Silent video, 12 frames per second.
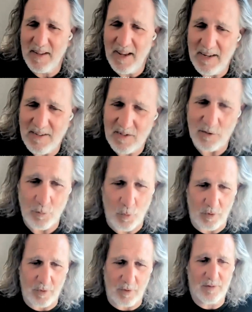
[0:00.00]
listing agent is
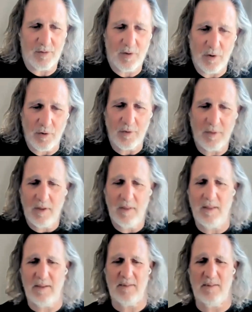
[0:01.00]
worthless
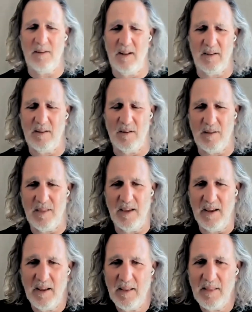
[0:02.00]
too. That's not their
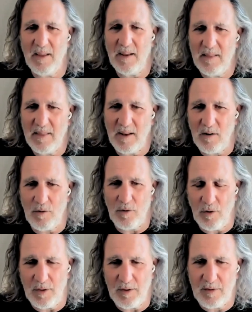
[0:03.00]
thing. They don't
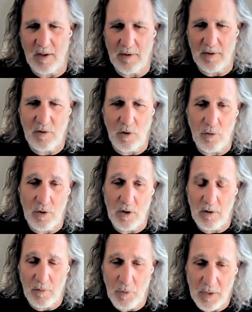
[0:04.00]
know these things. So
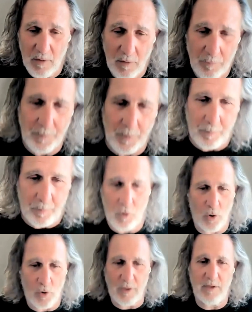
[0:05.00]
we tell
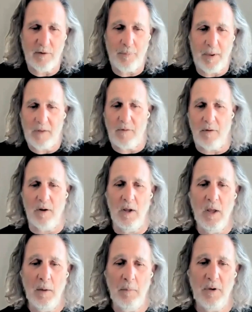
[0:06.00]
people, call the inspector.
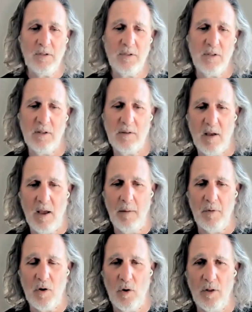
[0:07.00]
Most of the
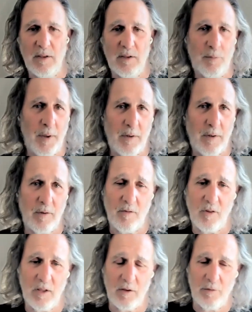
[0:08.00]
time, we call the
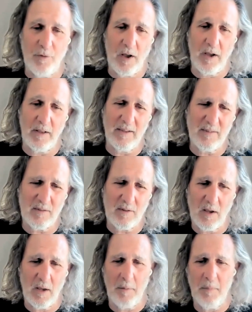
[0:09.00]
inspector, everything's fine. This
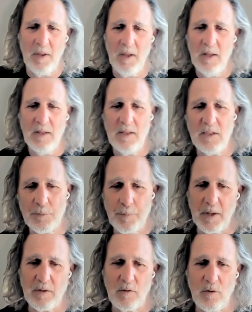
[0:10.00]
time, the
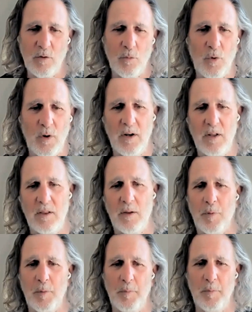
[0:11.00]
inspector
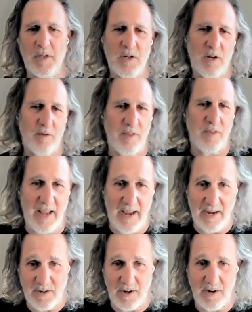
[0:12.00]
wanted the permission of the
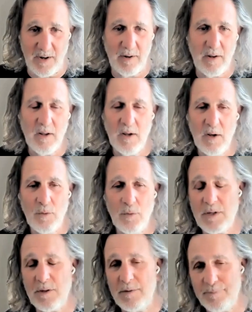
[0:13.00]
agent,
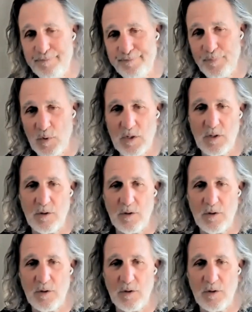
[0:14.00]
which is